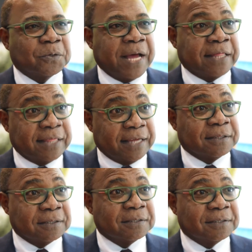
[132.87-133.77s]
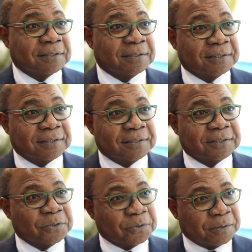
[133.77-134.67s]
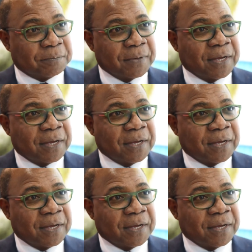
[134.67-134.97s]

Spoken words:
and then Europe.